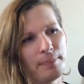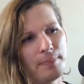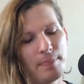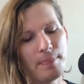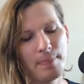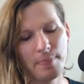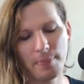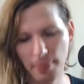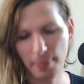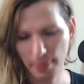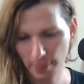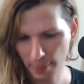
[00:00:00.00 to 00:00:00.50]
We
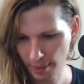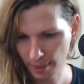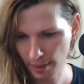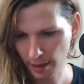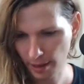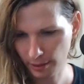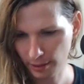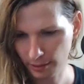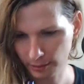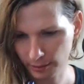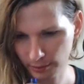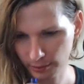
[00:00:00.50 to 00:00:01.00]
touched on
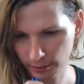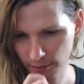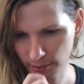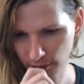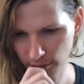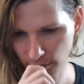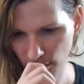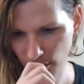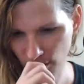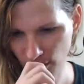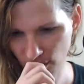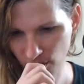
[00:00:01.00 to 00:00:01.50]
social
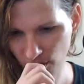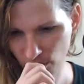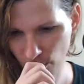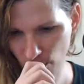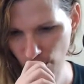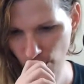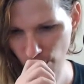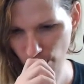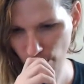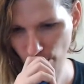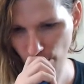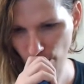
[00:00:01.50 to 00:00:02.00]
media a little
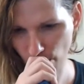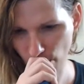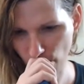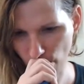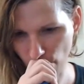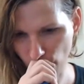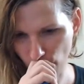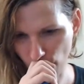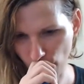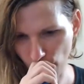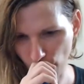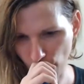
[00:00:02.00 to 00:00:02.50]
bit.
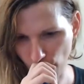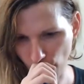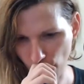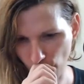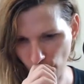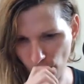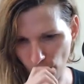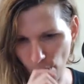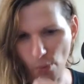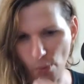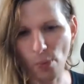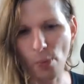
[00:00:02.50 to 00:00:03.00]
We
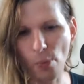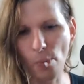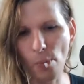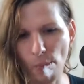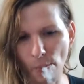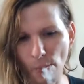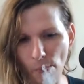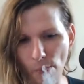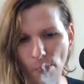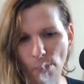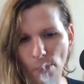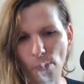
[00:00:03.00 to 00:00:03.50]
touched on some of
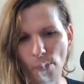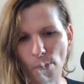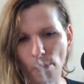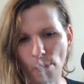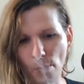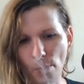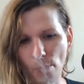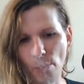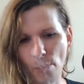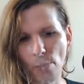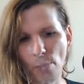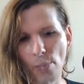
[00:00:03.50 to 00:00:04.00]
the sex
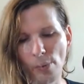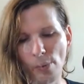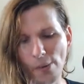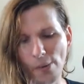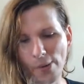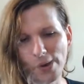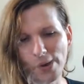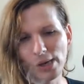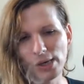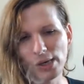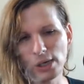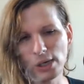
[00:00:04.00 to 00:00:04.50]
work stuff
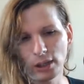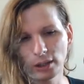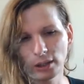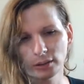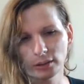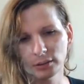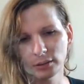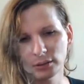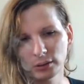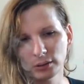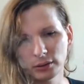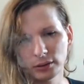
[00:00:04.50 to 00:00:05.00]
that we've
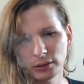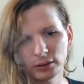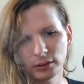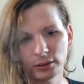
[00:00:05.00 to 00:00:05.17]
done.